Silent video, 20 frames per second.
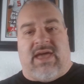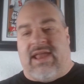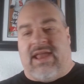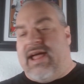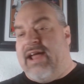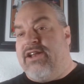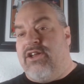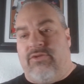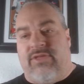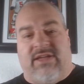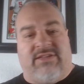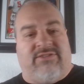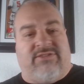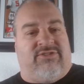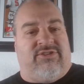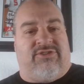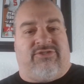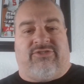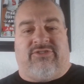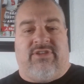And I know
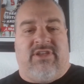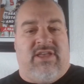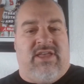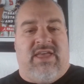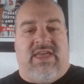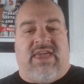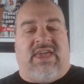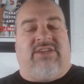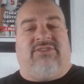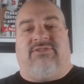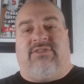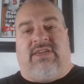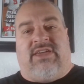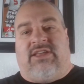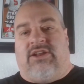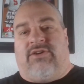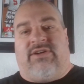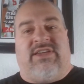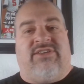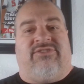
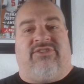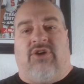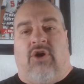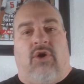he's the